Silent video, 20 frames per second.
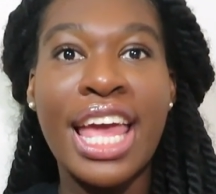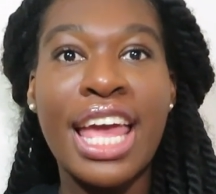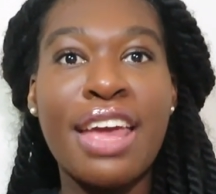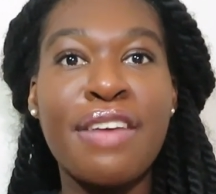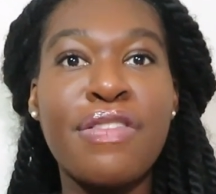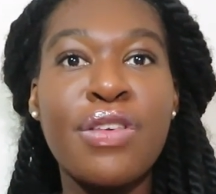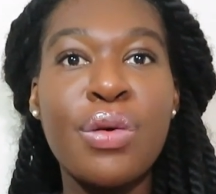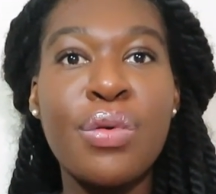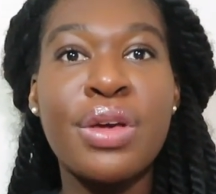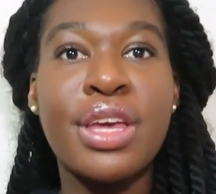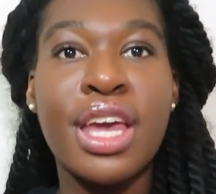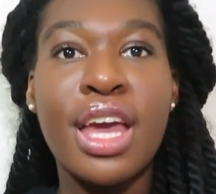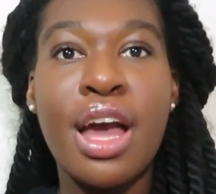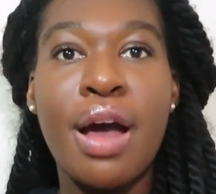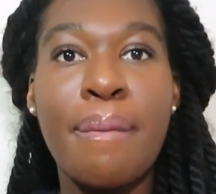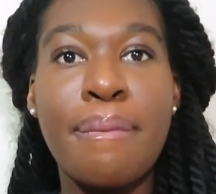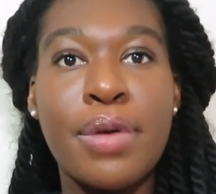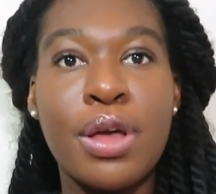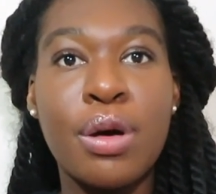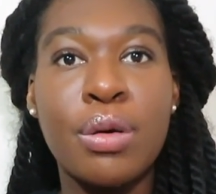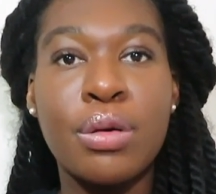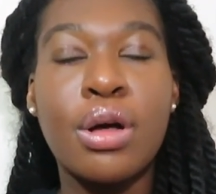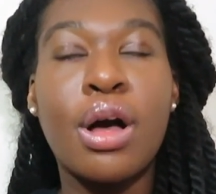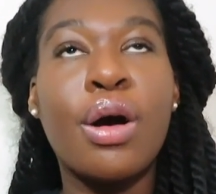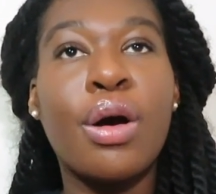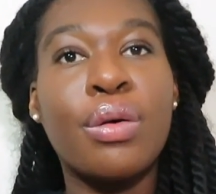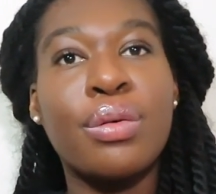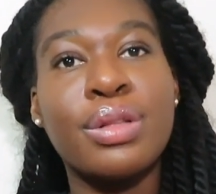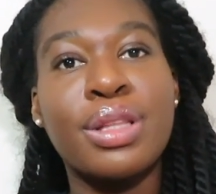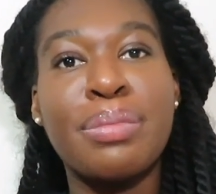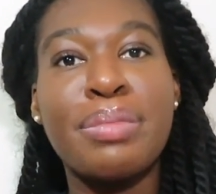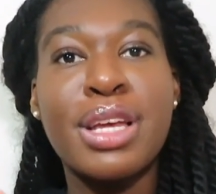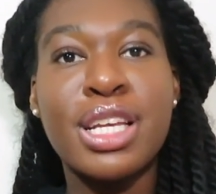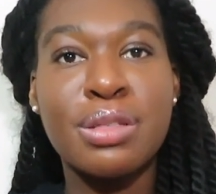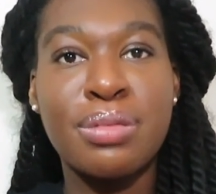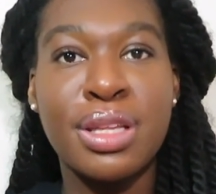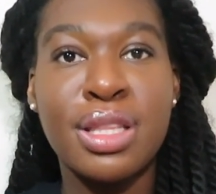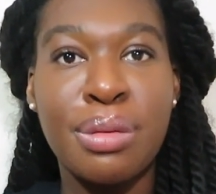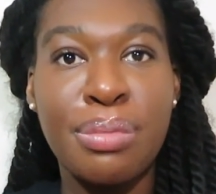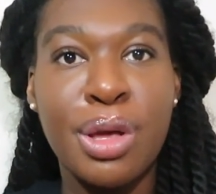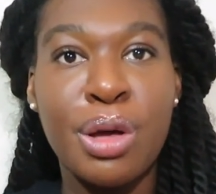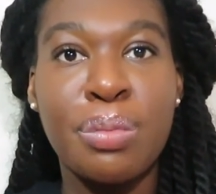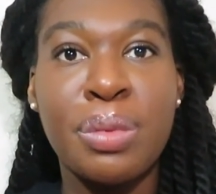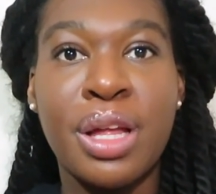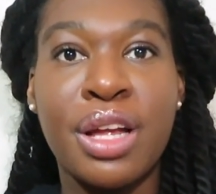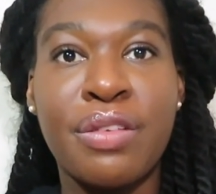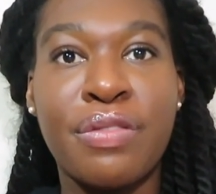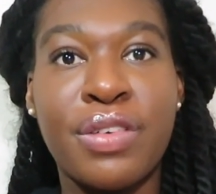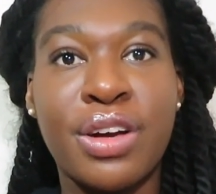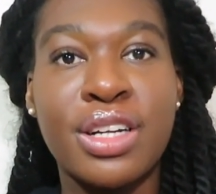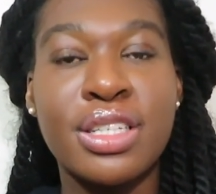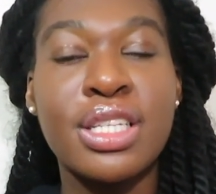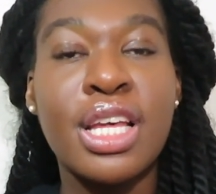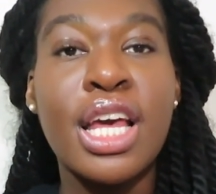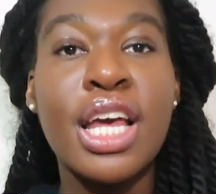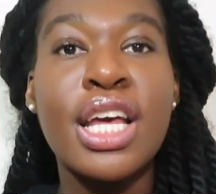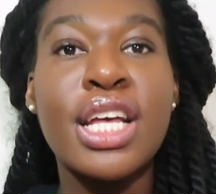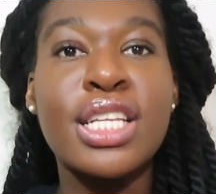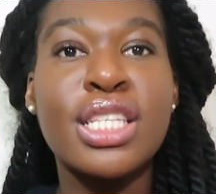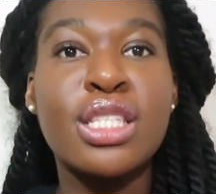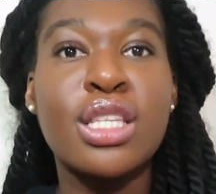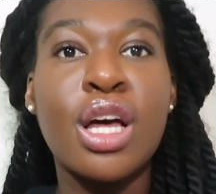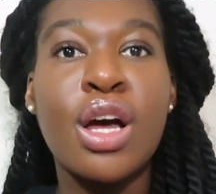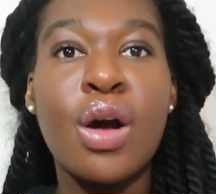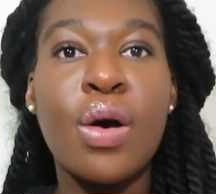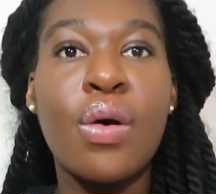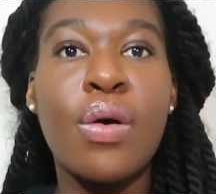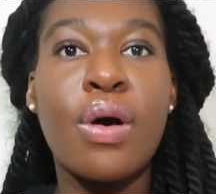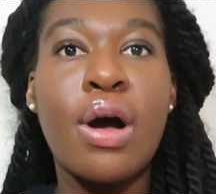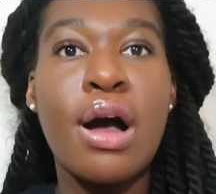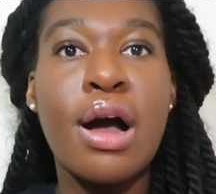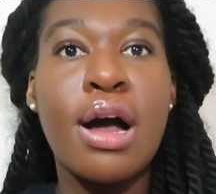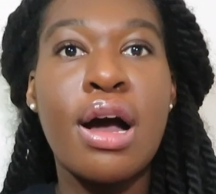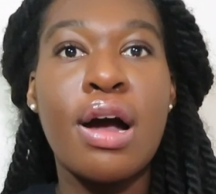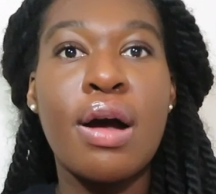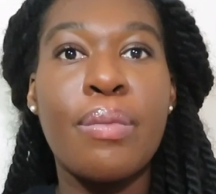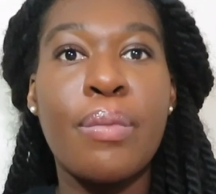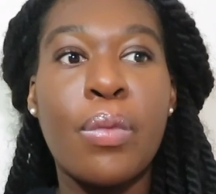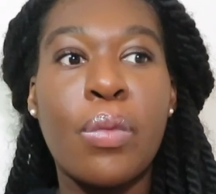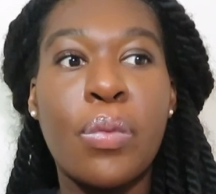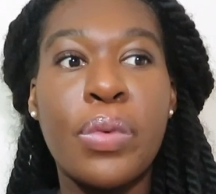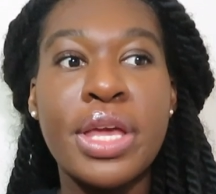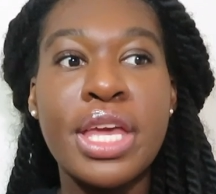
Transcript: if you get a meal oh let me explain the meal plan first so um,